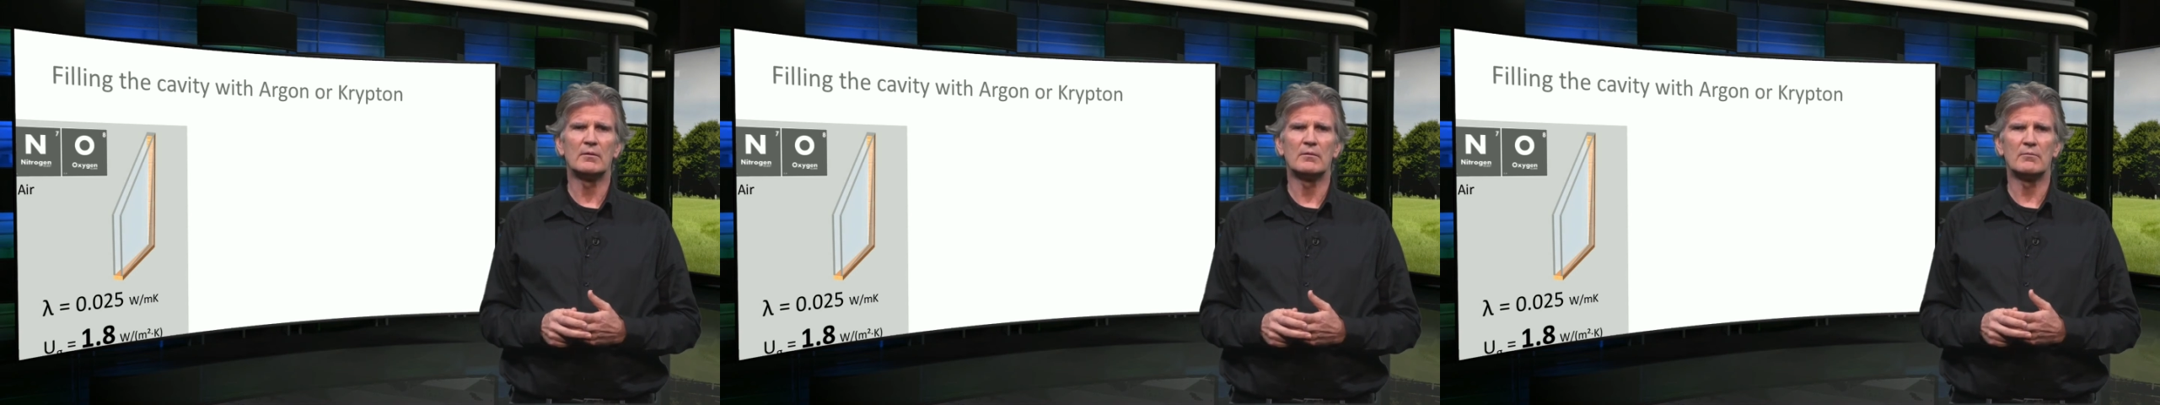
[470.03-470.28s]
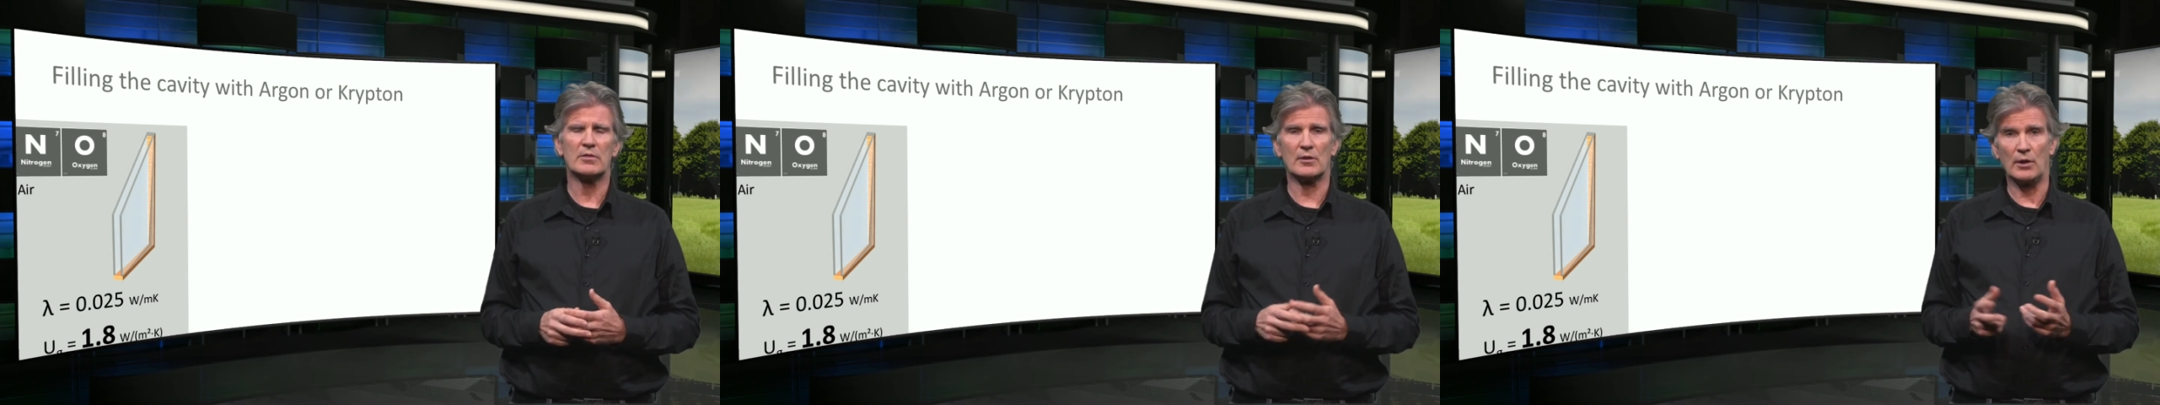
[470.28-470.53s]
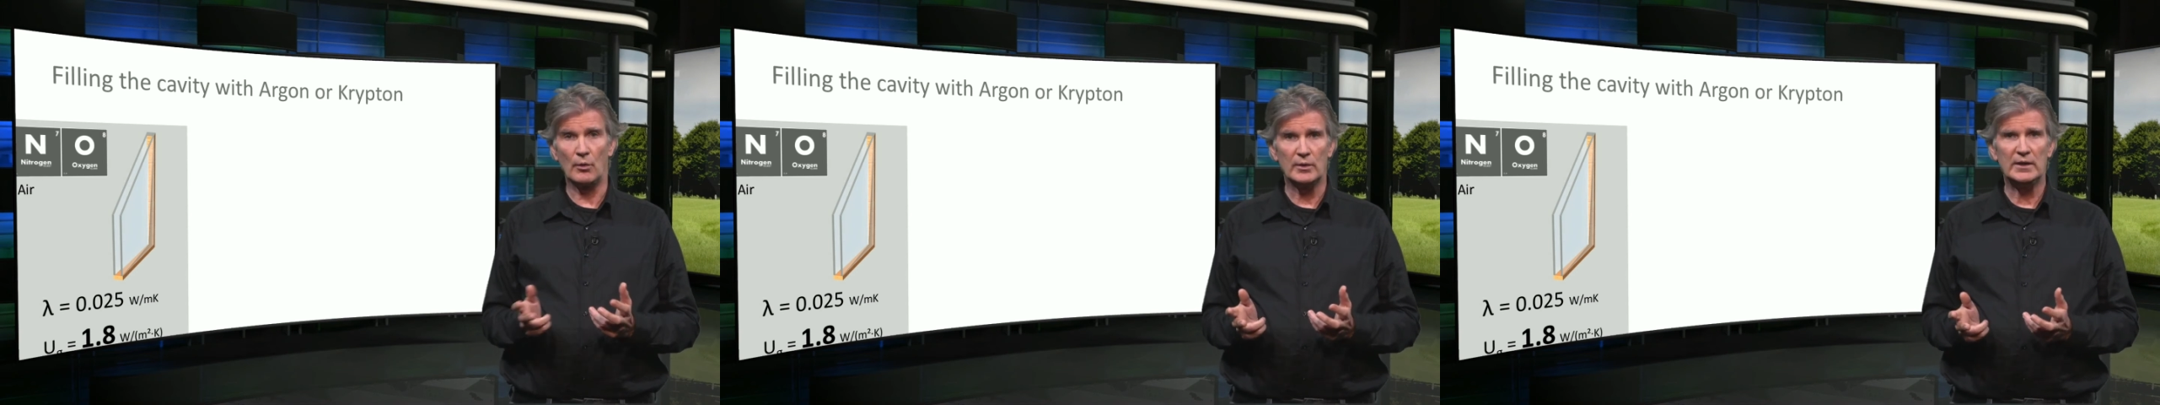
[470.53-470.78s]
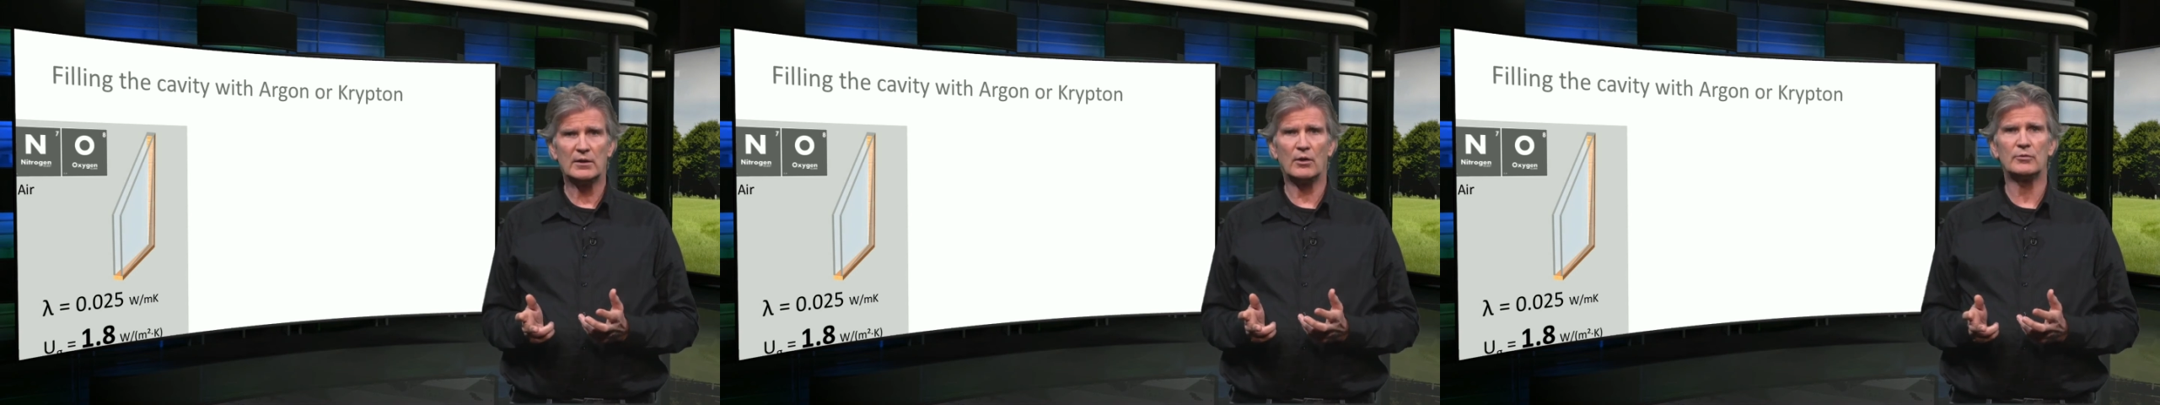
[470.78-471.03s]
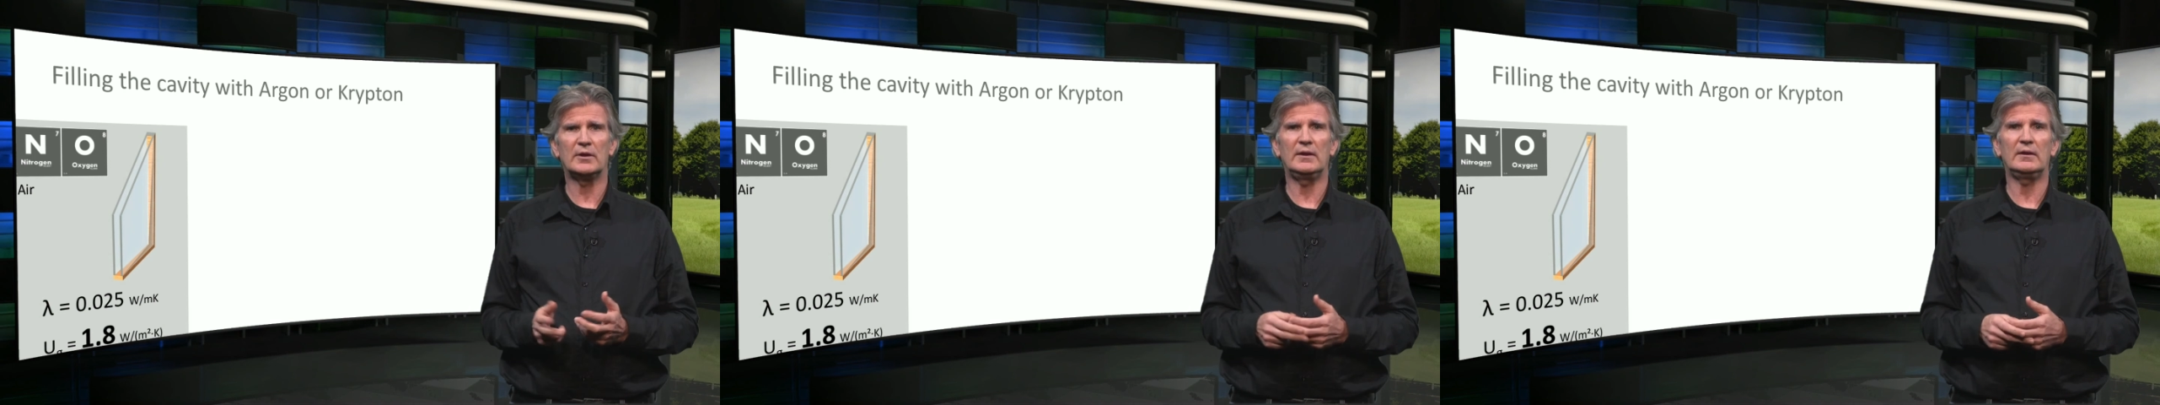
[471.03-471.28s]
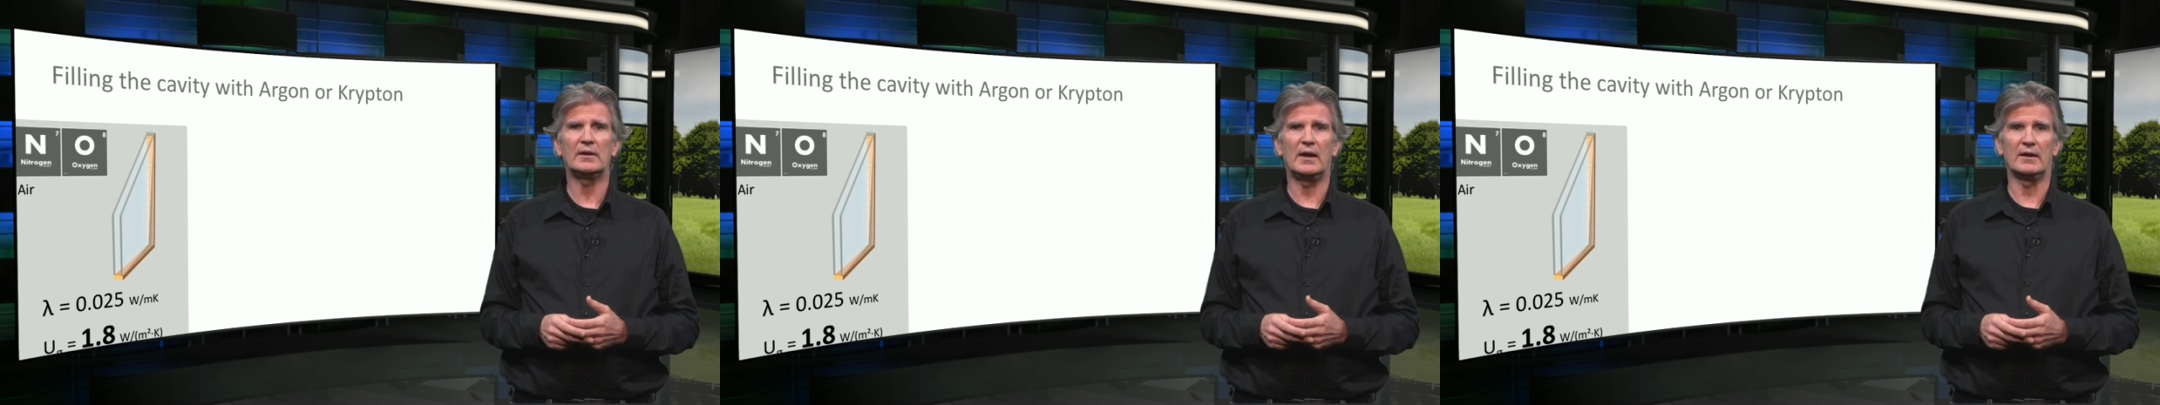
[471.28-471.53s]
with a low E
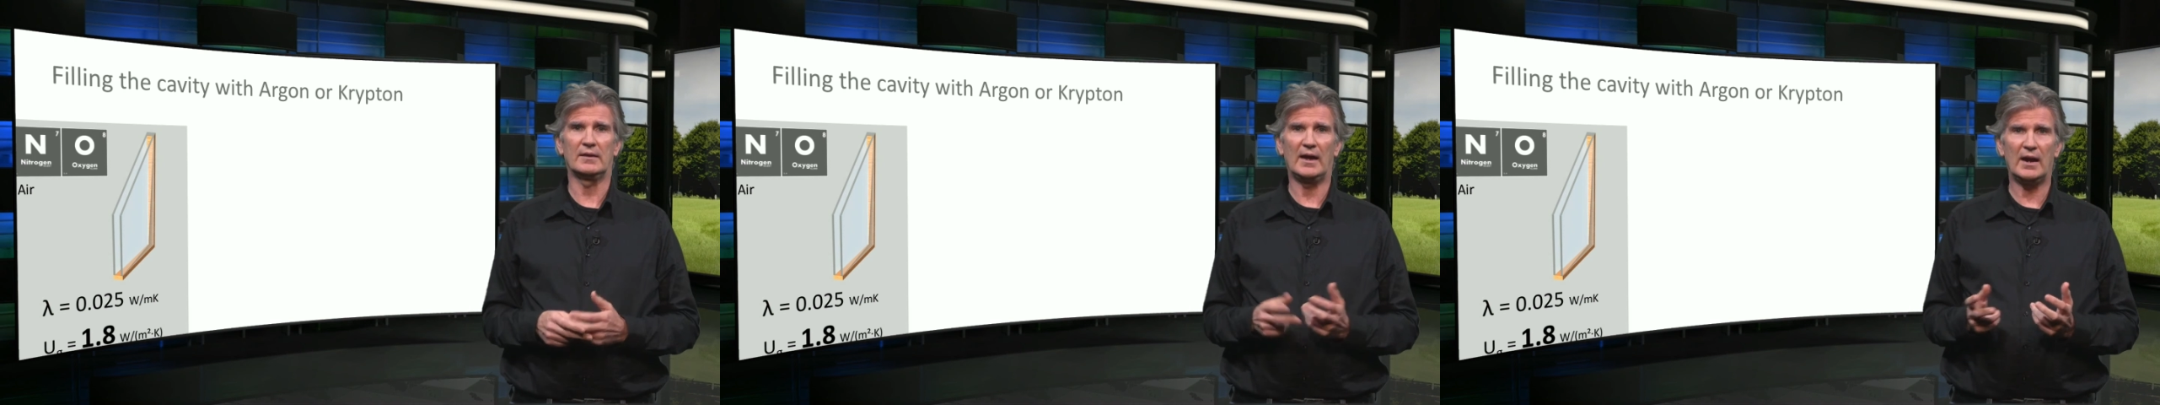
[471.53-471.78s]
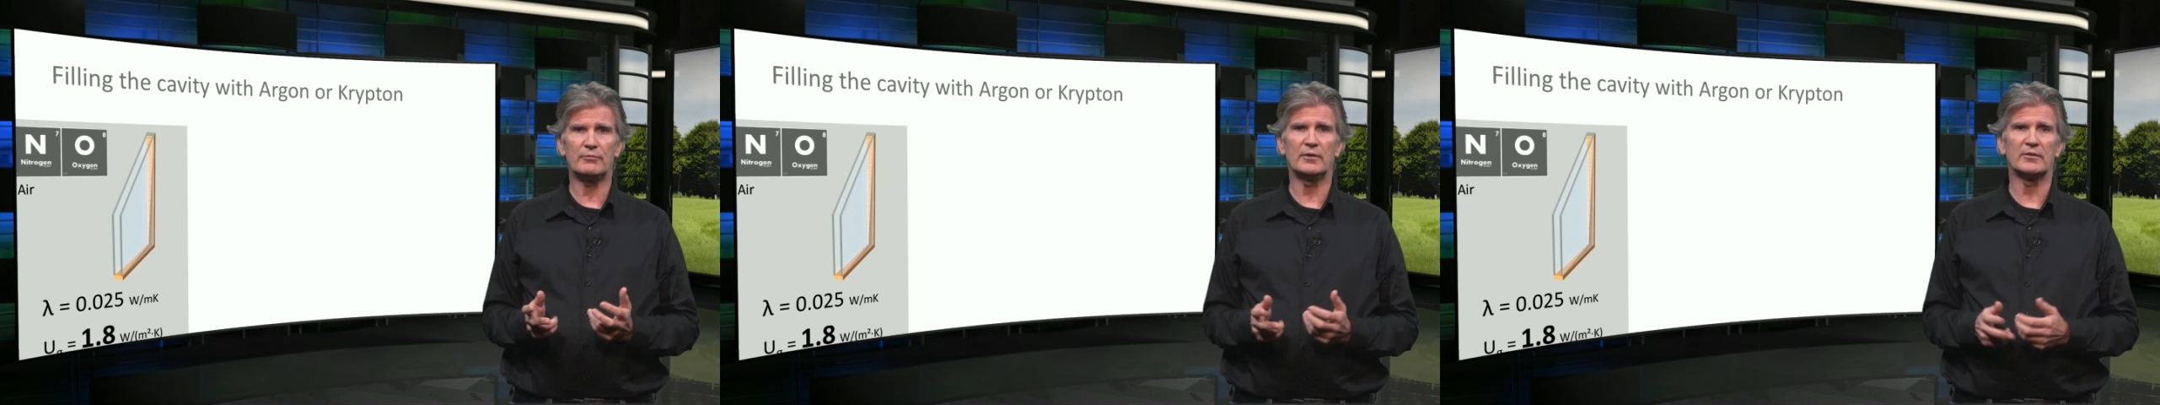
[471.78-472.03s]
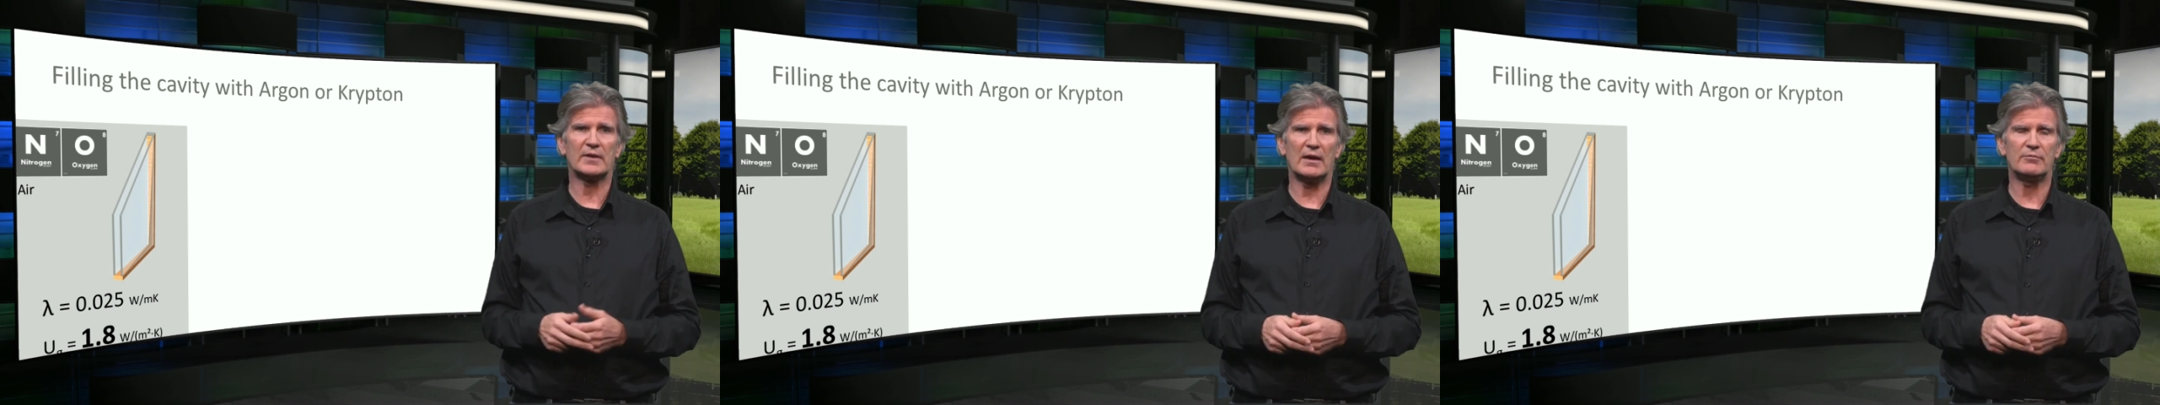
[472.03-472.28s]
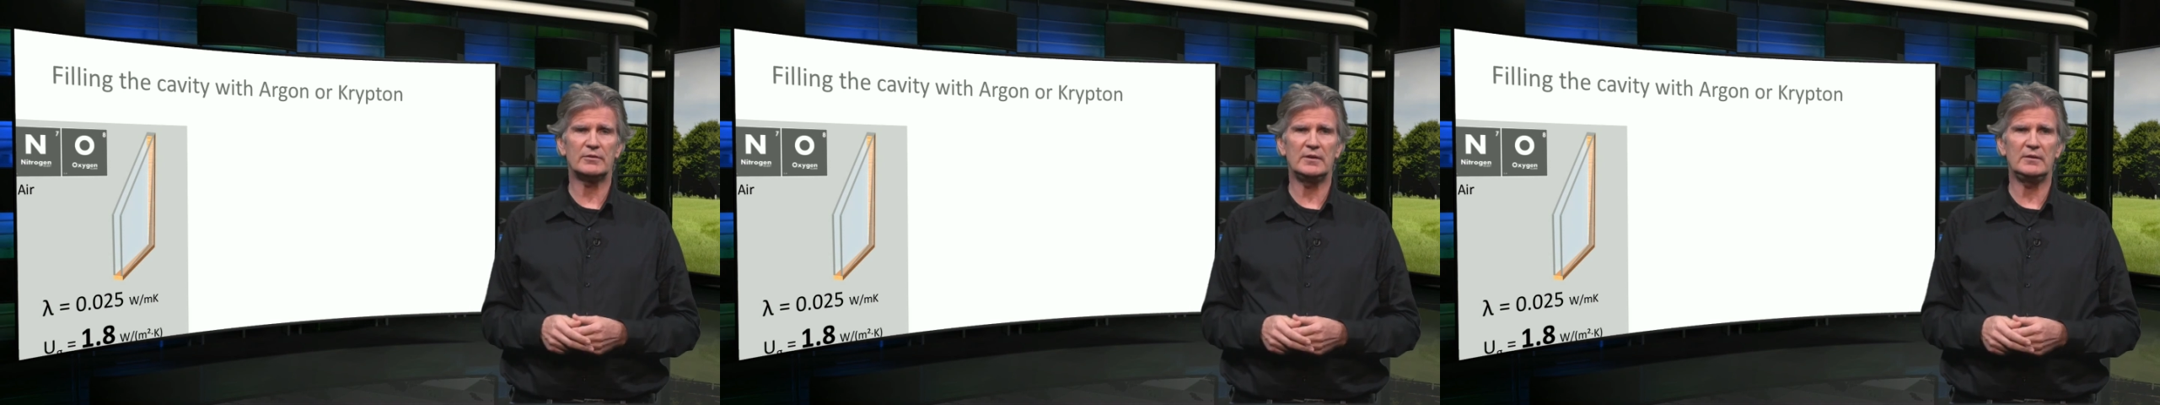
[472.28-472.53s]
coating and an air-filled cavity,